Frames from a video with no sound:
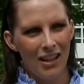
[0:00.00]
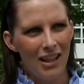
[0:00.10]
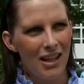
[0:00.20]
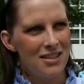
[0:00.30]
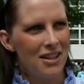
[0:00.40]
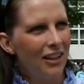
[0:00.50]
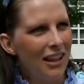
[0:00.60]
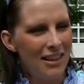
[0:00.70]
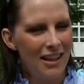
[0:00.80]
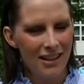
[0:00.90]
I
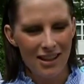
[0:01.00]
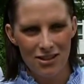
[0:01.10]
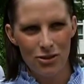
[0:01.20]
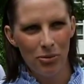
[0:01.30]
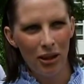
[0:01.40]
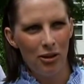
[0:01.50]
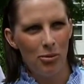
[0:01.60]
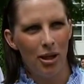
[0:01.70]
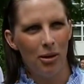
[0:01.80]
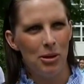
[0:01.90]
certainly think that swimming
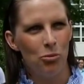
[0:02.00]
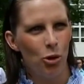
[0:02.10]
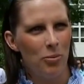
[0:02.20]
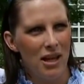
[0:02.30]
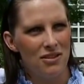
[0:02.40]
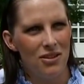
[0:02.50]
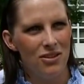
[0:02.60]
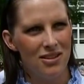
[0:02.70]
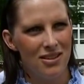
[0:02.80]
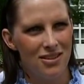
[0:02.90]
is becoming more about
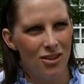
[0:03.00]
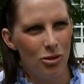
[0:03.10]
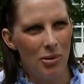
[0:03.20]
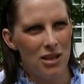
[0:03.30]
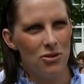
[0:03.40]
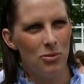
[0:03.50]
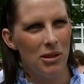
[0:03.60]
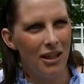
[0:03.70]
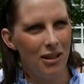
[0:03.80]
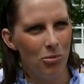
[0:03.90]
suits. It's not about
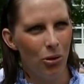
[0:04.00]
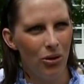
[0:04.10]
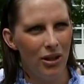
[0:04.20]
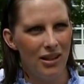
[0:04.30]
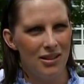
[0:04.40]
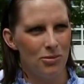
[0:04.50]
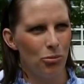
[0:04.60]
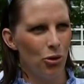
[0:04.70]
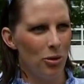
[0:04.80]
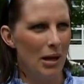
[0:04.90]
swimming anymore, and it's
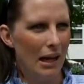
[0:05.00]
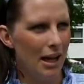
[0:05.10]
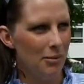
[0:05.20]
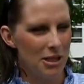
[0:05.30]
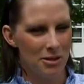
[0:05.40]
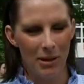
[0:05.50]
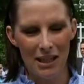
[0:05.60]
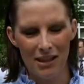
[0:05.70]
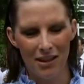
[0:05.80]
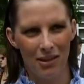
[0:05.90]
more about how much
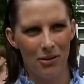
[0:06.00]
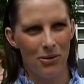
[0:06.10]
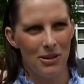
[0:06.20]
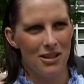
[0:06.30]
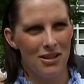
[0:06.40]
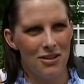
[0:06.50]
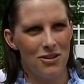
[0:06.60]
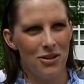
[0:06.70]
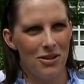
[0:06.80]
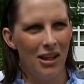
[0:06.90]
money you can throw into the
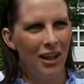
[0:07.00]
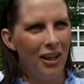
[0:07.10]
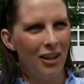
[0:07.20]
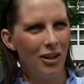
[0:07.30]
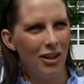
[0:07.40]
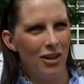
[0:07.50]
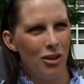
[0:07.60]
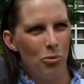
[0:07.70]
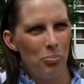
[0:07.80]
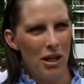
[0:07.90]
suit,
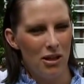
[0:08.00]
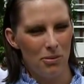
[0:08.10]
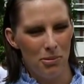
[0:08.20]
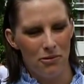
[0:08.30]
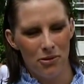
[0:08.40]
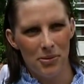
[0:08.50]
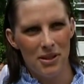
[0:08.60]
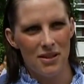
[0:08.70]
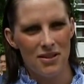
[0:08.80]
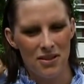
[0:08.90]
the better the
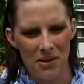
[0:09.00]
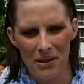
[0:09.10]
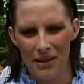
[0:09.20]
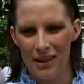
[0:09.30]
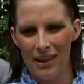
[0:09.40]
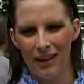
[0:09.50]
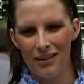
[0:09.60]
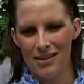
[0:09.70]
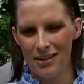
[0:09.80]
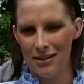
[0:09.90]
performances. So I
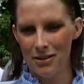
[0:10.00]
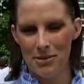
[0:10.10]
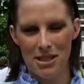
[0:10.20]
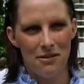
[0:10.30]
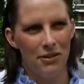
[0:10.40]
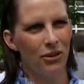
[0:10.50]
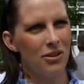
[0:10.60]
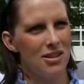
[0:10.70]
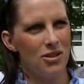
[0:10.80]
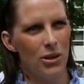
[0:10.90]
think it's a little bit
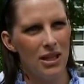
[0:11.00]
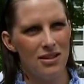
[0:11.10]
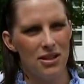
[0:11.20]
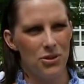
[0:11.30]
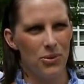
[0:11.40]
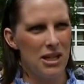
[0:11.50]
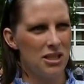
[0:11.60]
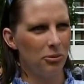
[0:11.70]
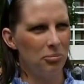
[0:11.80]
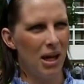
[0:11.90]
difficult. It's a tricky
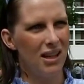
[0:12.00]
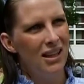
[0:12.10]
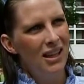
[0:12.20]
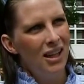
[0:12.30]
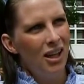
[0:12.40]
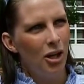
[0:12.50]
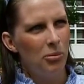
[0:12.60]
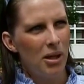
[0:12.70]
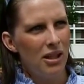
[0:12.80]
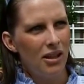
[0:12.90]
situation, but
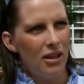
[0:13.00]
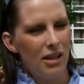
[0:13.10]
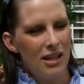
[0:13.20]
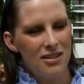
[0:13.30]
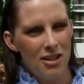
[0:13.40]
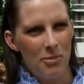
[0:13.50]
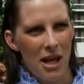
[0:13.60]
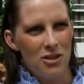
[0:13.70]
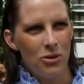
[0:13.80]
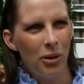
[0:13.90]
I mean, is it
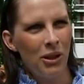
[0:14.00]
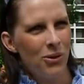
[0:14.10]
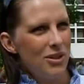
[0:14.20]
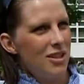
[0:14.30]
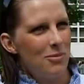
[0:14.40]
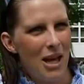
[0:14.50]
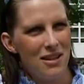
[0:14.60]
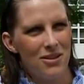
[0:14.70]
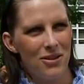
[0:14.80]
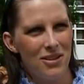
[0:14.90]
about swimming or is it
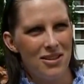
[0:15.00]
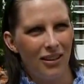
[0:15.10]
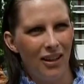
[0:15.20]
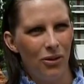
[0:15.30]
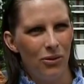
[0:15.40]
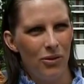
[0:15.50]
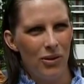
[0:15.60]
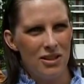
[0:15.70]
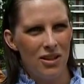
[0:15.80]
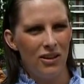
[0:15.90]
about suits?
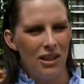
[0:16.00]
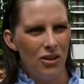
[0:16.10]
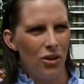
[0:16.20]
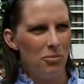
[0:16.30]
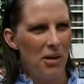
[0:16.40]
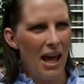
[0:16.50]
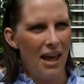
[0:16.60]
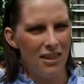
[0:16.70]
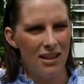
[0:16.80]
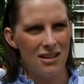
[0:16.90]
We're certainly not about
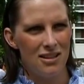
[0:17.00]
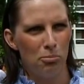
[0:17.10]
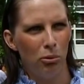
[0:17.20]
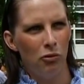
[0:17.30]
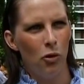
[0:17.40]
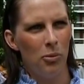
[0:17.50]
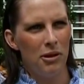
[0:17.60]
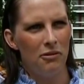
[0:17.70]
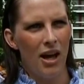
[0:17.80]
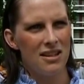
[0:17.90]
athletes
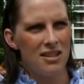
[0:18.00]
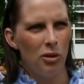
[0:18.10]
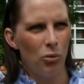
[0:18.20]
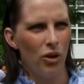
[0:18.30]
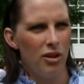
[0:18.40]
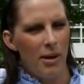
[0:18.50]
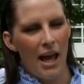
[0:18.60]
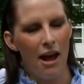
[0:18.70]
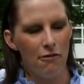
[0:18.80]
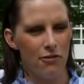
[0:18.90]
performing fast anymore. It's
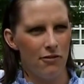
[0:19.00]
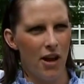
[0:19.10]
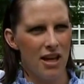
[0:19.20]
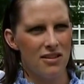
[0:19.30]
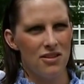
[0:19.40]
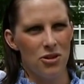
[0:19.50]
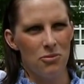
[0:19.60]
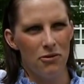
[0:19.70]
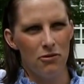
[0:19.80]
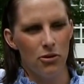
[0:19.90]
about how fast the
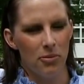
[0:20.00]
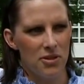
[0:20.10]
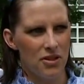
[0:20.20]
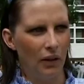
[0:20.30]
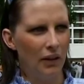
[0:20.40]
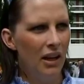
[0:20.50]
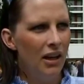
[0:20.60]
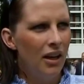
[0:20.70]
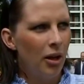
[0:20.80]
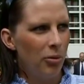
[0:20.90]
suit performs. So
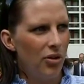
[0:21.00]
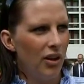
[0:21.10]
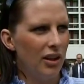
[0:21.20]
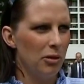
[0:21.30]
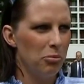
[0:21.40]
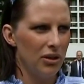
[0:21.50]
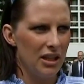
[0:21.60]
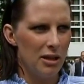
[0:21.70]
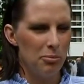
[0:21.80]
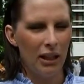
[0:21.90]
I'm certainly
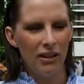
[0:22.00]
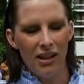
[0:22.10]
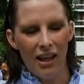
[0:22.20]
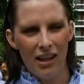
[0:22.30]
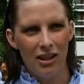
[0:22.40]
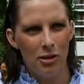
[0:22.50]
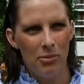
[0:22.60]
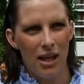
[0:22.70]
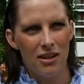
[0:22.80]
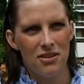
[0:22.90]
pretty opinionated
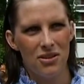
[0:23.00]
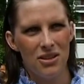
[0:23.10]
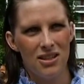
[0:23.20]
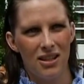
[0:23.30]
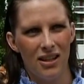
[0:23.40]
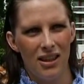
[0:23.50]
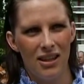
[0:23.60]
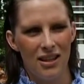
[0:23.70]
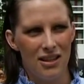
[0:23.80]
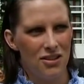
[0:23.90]
about the suits, and I
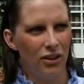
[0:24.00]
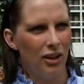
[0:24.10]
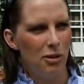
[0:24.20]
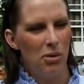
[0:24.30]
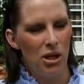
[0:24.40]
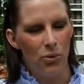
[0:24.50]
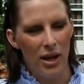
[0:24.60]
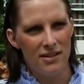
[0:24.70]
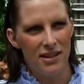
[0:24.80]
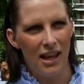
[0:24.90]
think there's certainly better
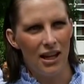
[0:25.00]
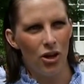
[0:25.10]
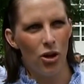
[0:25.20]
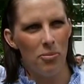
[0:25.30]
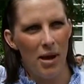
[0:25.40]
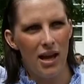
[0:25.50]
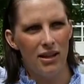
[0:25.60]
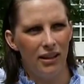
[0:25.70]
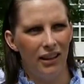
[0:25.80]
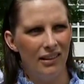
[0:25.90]
ways that they can go about it.